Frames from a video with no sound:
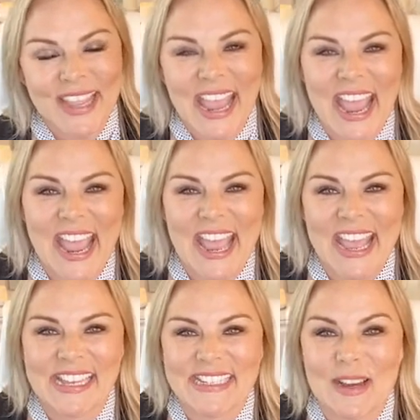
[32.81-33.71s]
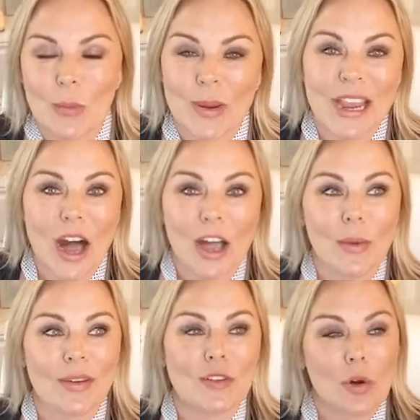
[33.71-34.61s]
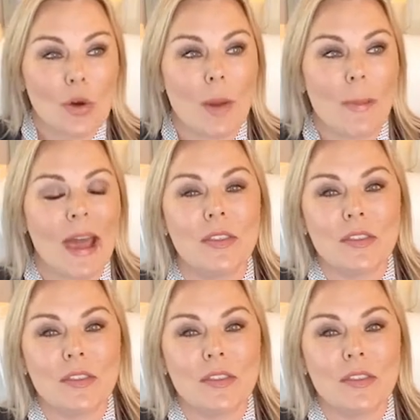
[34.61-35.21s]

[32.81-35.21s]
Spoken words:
and we are going to talk about